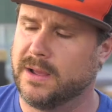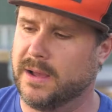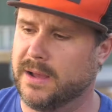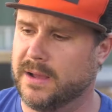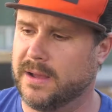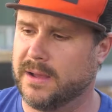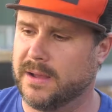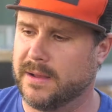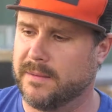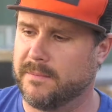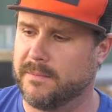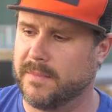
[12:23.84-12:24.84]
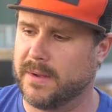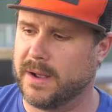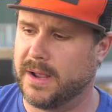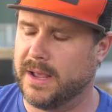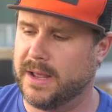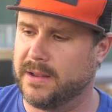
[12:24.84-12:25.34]

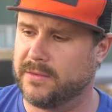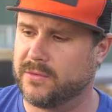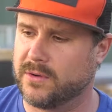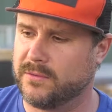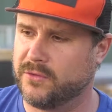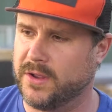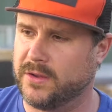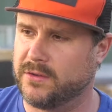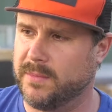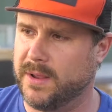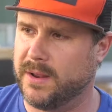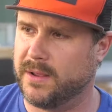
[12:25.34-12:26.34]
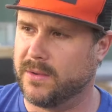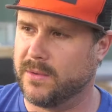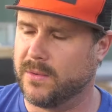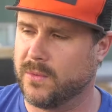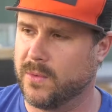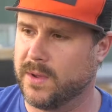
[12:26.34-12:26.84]
I had a sort of chance
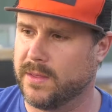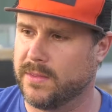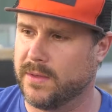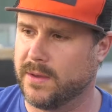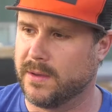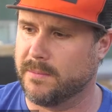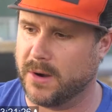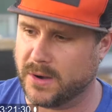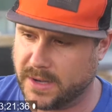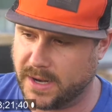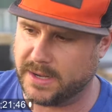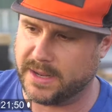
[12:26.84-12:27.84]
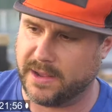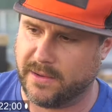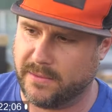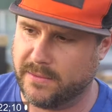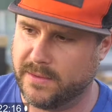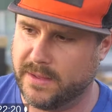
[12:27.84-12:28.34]
meeting with Mark
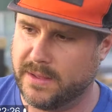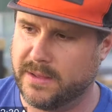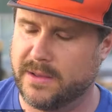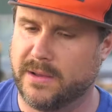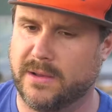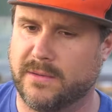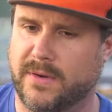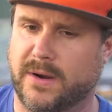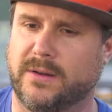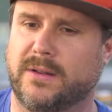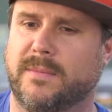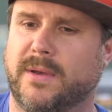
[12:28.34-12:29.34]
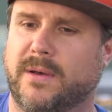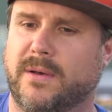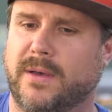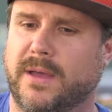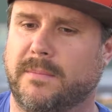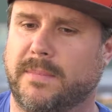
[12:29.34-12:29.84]
Nightingale of Heartland
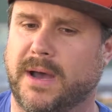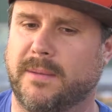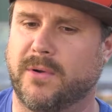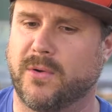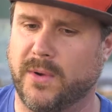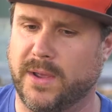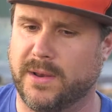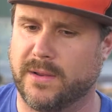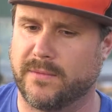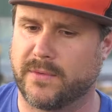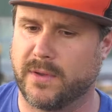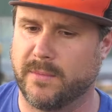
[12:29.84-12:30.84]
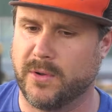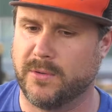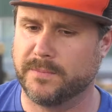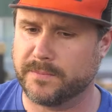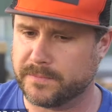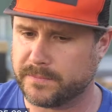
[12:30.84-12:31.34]
Mill and Bob Quinn of Kamut,
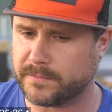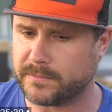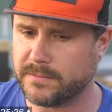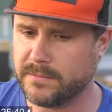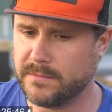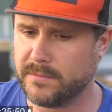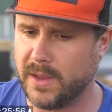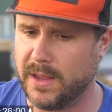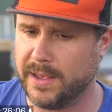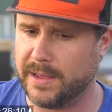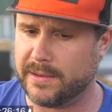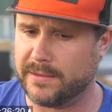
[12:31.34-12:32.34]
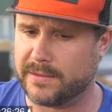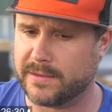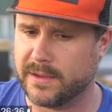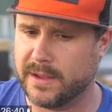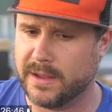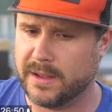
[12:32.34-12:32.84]
and
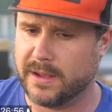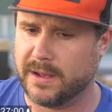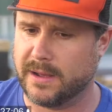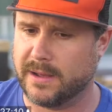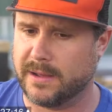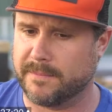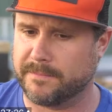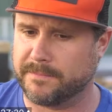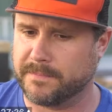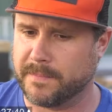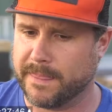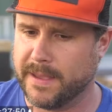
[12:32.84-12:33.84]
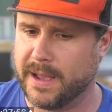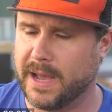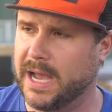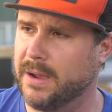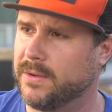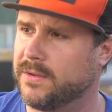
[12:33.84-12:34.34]

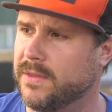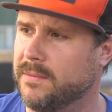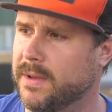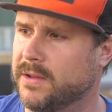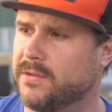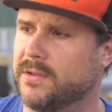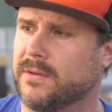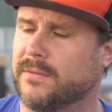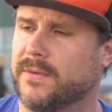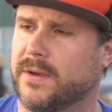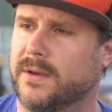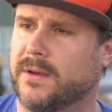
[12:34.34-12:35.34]
I was in the midst of